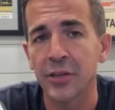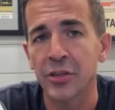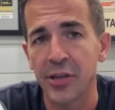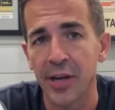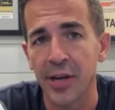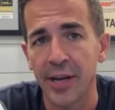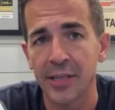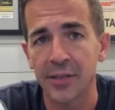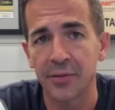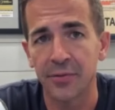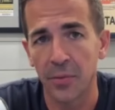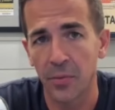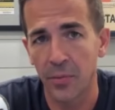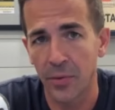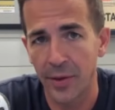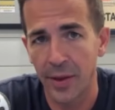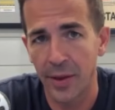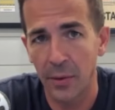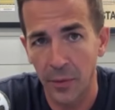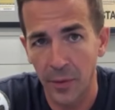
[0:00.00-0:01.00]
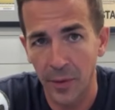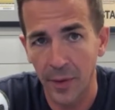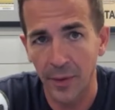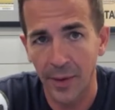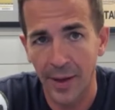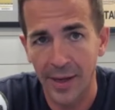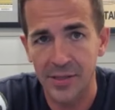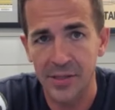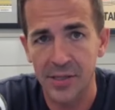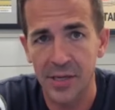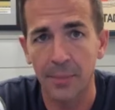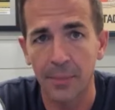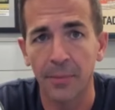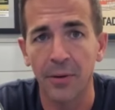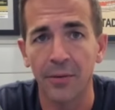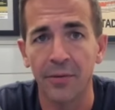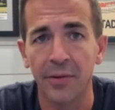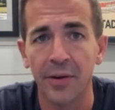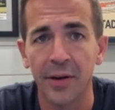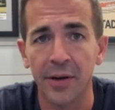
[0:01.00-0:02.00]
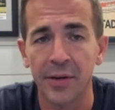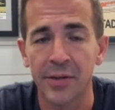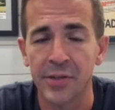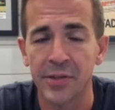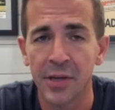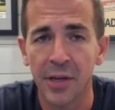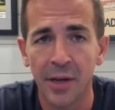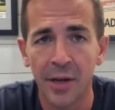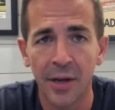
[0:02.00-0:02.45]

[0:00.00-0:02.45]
to change from where they were the last couple of years.